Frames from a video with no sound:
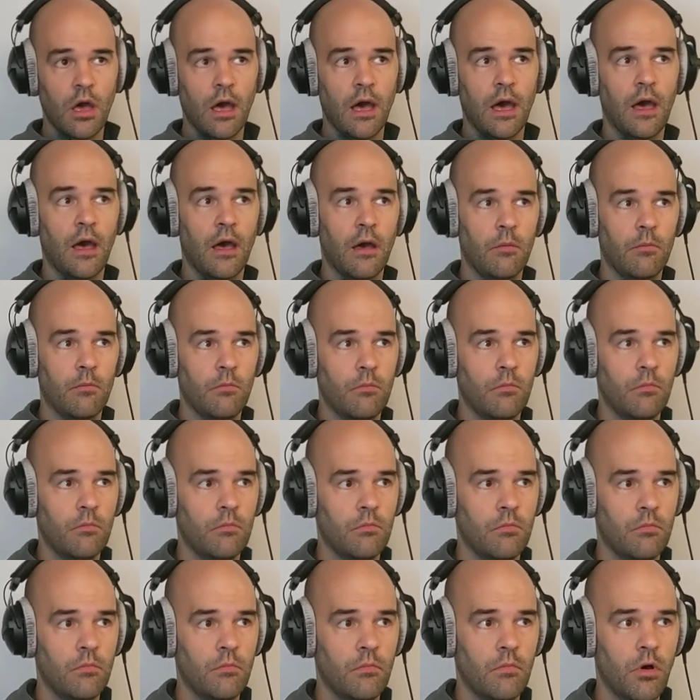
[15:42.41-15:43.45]
Um,
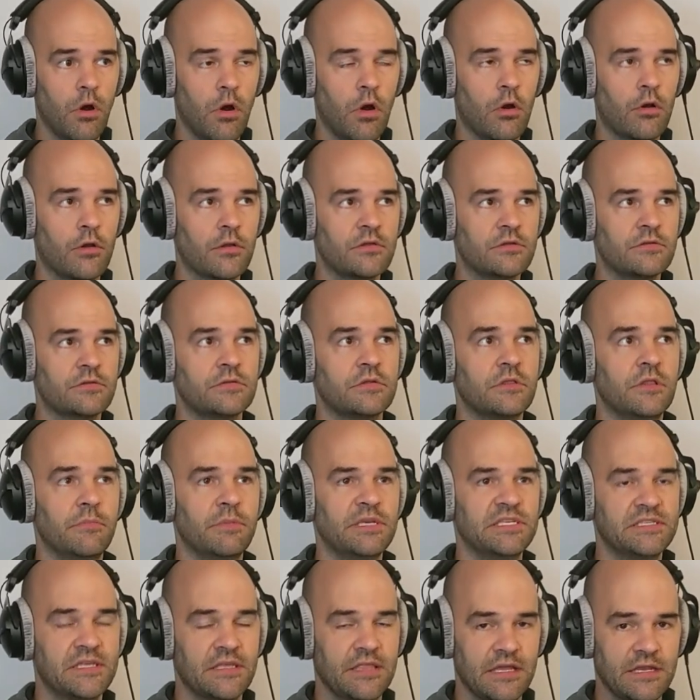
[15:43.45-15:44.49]
or let
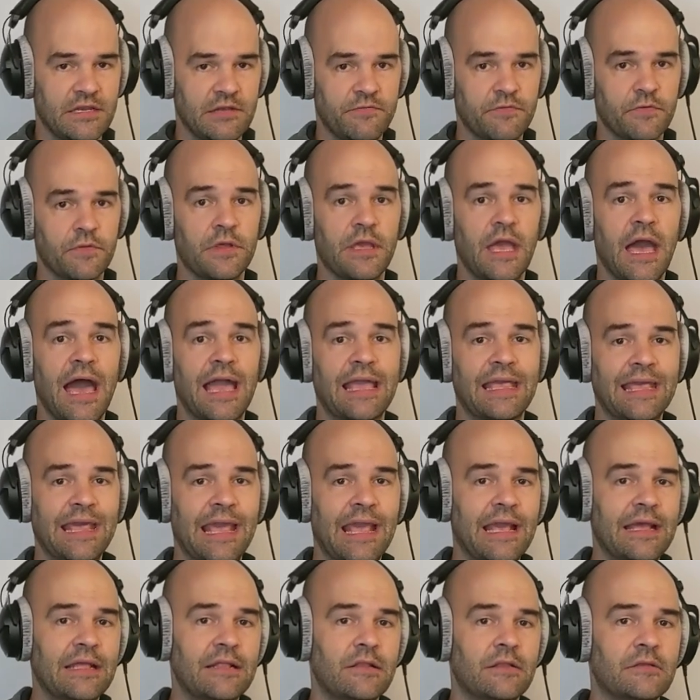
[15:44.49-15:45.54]
me say that differently. I
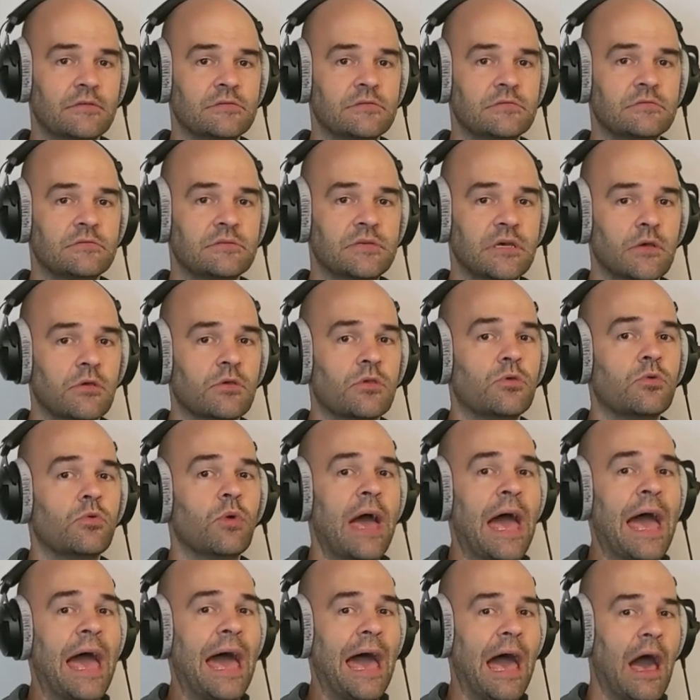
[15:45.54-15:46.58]
can't tell you
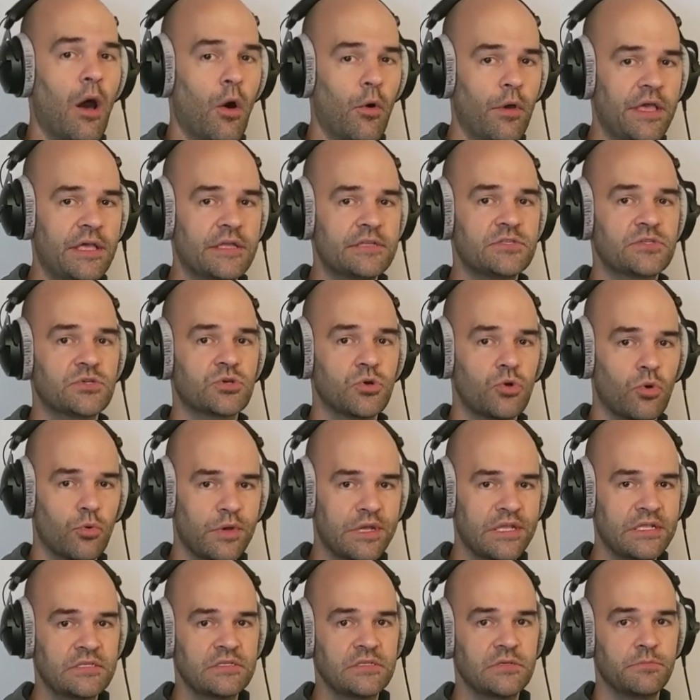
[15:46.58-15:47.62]
how it's
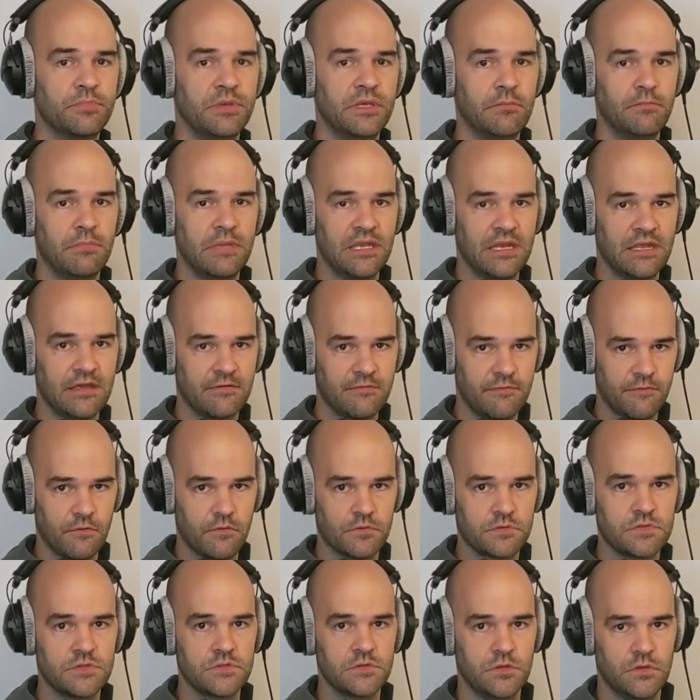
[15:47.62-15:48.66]
going to be
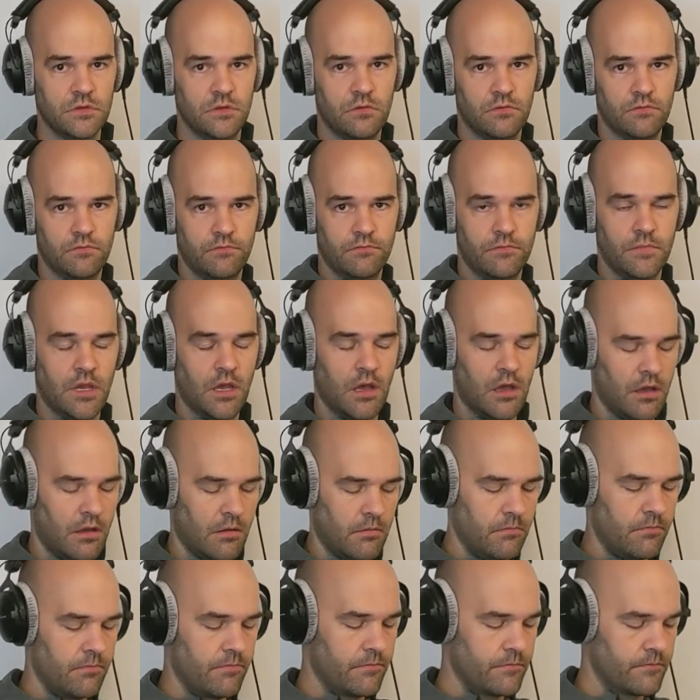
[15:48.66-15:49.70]
meaningful to you,
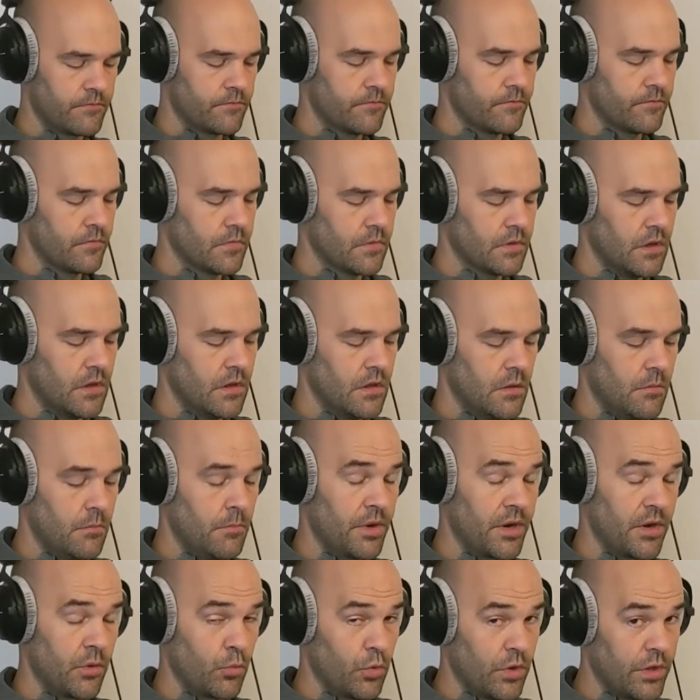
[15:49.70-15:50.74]
um,
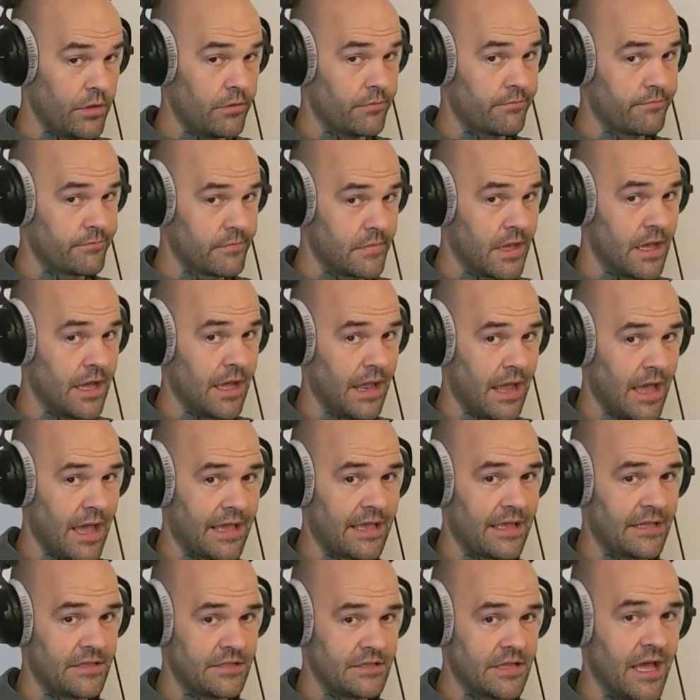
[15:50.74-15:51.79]
but it will. I, I,
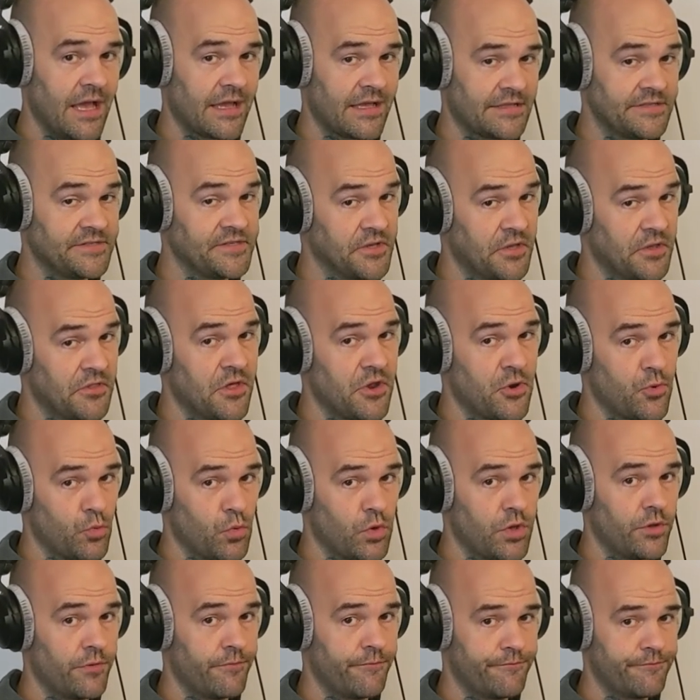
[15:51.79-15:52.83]
can I can tell you that it
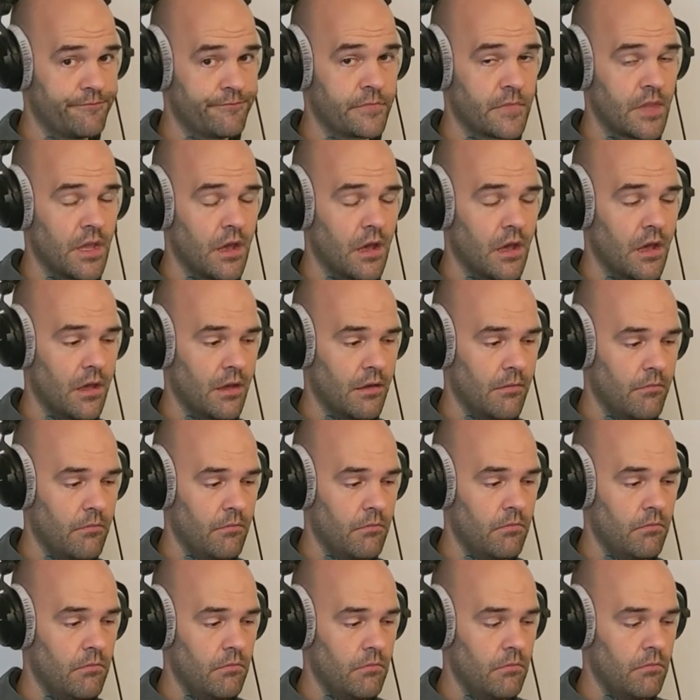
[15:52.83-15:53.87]
will.
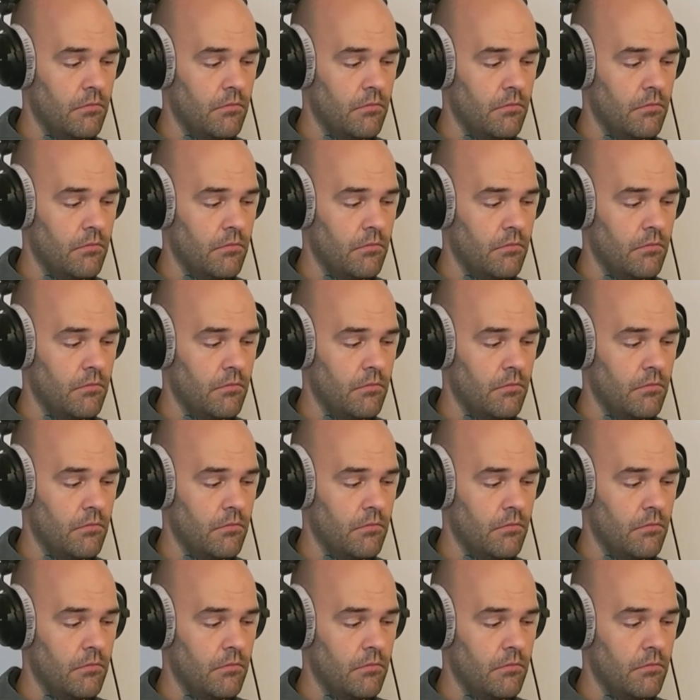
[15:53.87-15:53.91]
Um,